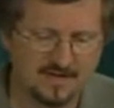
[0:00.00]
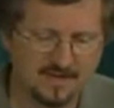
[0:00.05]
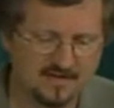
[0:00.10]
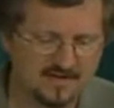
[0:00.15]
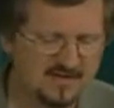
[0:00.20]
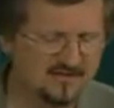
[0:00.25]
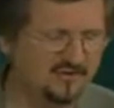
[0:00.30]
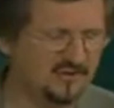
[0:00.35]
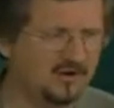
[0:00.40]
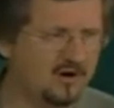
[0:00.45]

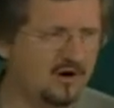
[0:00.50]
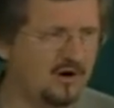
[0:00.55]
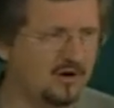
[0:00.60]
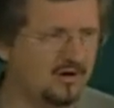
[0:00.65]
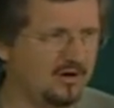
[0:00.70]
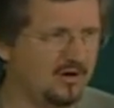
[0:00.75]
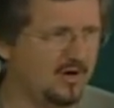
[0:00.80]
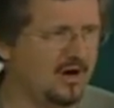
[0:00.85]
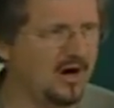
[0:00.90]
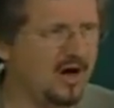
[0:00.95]
These are
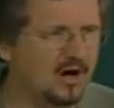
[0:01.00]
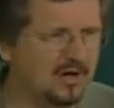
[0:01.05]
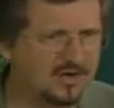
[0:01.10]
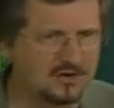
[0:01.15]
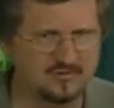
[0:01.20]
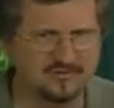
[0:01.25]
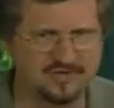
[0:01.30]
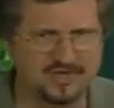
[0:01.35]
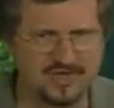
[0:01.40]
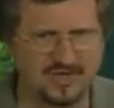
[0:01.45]
called
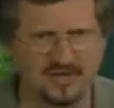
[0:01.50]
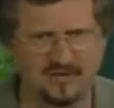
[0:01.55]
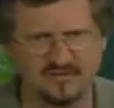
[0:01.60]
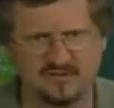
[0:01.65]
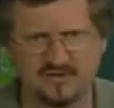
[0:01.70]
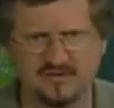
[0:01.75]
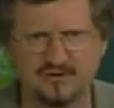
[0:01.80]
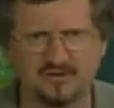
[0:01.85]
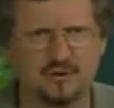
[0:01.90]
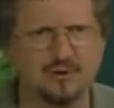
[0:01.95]
oncogenes
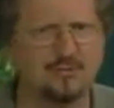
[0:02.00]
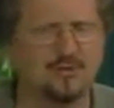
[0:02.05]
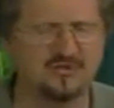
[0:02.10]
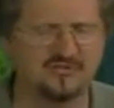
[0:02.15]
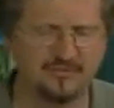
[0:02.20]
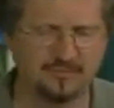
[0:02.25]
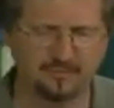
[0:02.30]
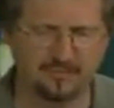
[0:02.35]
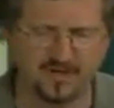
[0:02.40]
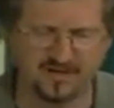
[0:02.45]
and tumor
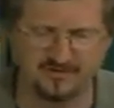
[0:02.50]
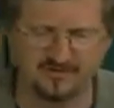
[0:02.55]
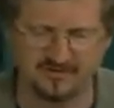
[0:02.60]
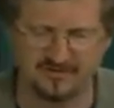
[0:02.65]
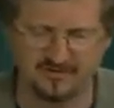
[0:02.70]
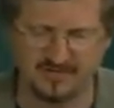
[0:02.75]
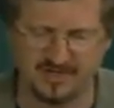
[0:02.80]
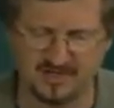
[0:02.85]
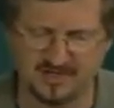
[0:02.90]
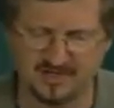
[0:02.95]
suppressor
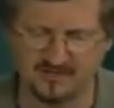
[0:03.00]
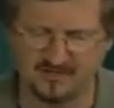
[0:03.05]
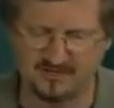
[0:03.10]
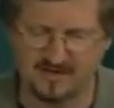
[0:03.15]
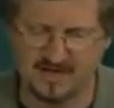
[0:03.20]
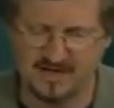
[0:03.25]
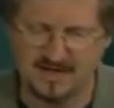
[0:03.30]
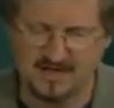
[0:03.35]
genes.